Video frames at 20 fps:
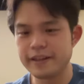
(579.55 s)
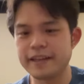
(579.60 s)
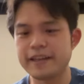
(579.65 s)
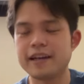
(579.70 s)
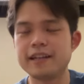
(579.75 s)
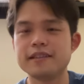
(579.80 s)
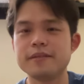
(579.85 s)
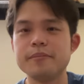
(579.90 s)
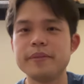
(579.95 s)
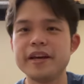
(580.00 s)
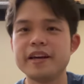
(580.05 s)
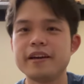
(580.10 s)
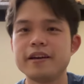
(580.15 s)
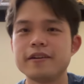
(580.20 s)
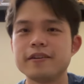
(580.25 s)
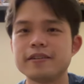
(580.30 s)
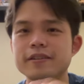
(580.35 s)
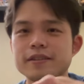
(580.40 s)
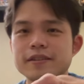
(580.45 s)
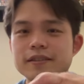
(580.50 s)
I got the main
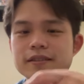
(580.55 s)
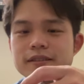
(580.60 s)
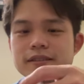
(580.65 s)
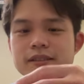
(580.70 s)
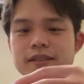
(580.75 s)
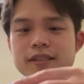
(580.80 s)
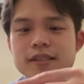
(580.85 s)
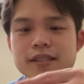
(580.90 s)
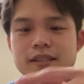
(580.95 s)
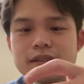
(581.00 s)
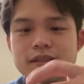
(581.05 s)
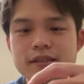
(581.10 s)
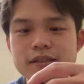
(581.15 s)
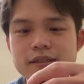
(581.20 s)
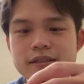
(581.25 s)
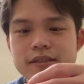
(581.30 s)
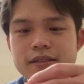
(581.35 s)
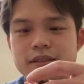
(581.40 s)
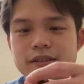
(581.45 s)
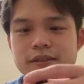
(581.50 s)
character.
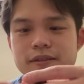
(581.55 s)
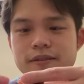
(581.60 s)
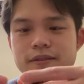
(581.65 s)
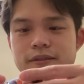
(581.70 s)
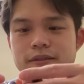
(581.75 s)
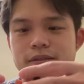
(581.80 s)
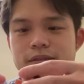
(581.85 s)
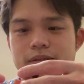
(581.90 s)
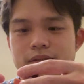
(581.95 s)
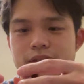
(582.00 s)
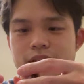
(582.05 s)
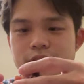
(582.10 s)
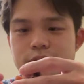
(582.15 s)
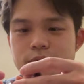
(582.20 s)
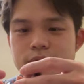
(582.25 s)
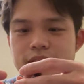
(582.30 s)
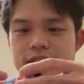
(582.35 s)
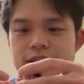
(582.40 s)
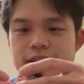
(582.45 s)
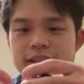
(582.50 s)
So this
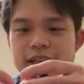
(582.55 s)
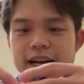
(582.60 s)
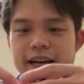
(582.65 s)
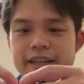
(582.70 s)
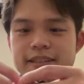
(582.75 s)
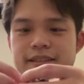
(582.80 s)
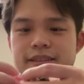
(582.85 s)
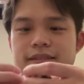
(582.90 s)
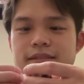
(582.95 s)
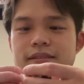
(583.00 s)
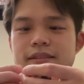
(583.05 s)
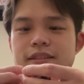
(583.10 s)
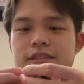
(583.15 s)
one's nice.